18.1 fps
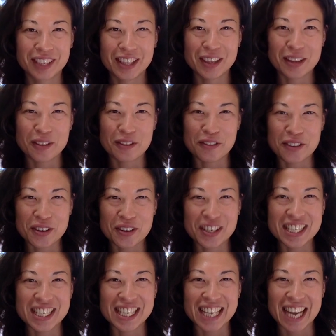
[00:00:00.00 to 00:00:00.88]
Look
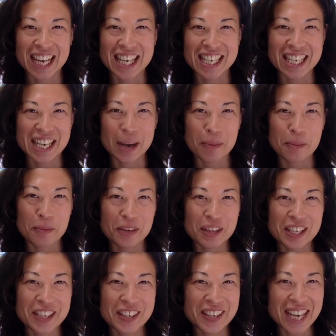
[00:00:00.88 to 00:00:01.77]
forward to catching up
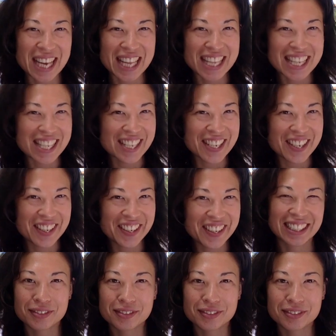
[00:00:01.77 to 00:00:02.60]
with you again soon.